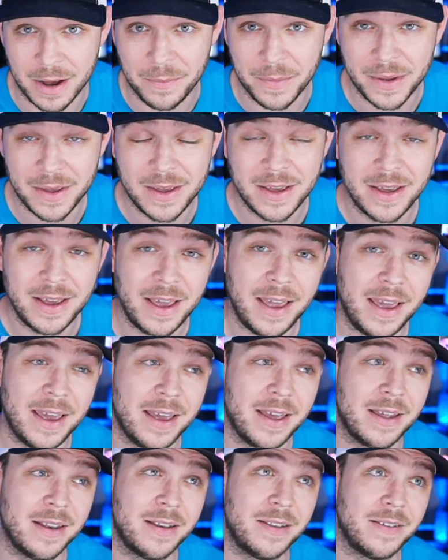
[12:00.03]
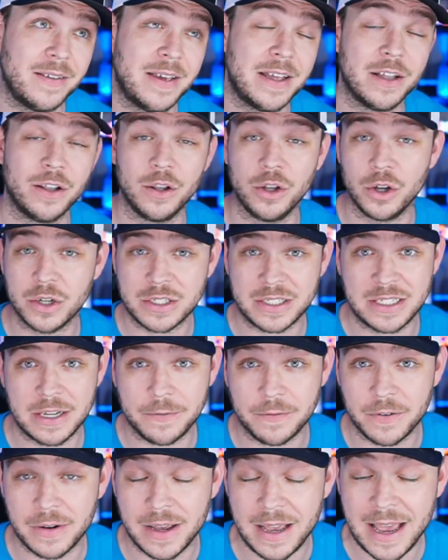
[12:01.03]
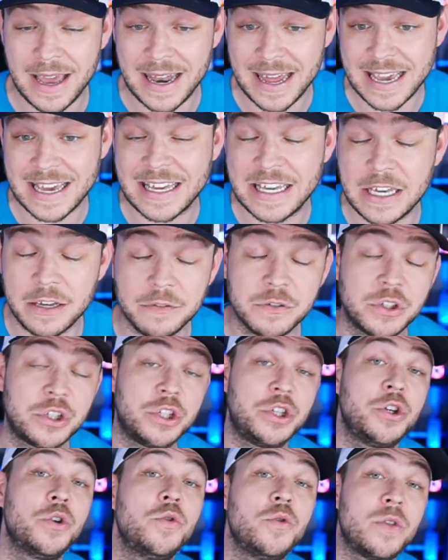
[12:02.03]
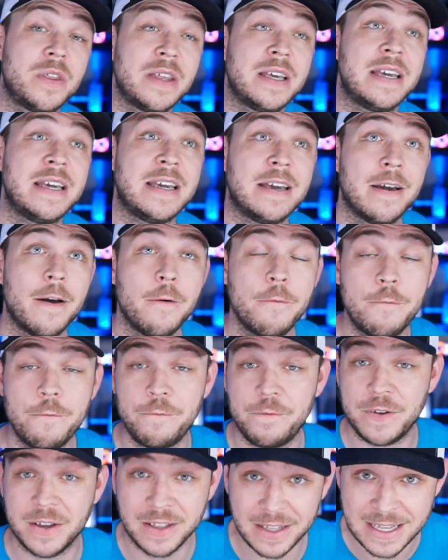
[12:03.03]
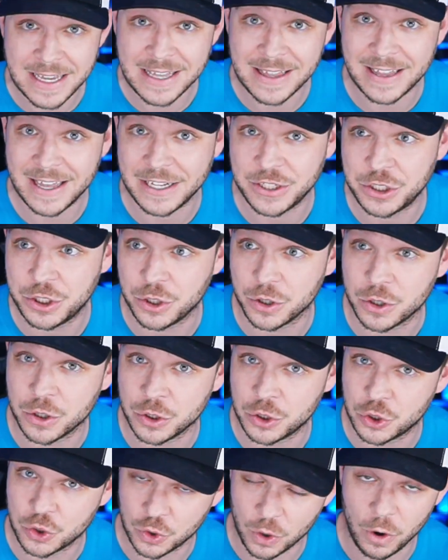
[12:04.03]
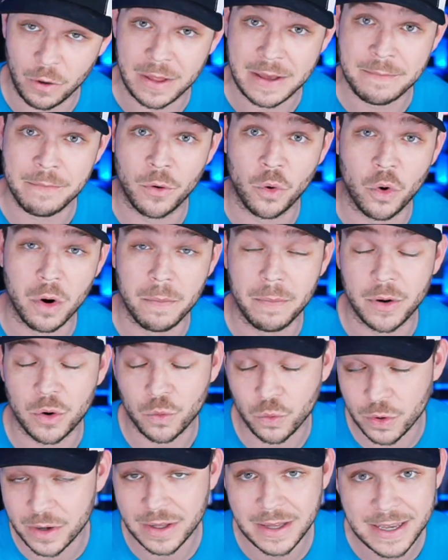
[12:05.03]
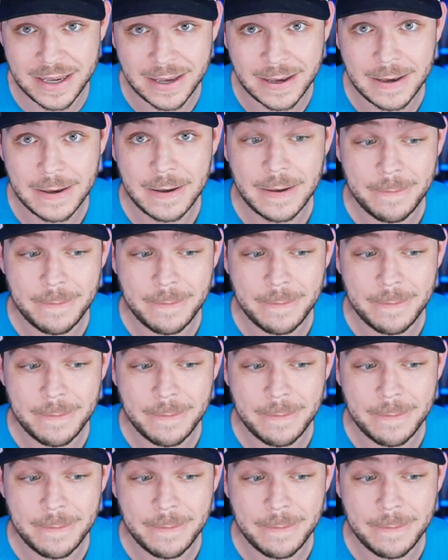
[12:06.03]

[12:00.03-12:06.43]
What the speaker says: job and it looks different and it gives you the feeling that you're controlling more, but really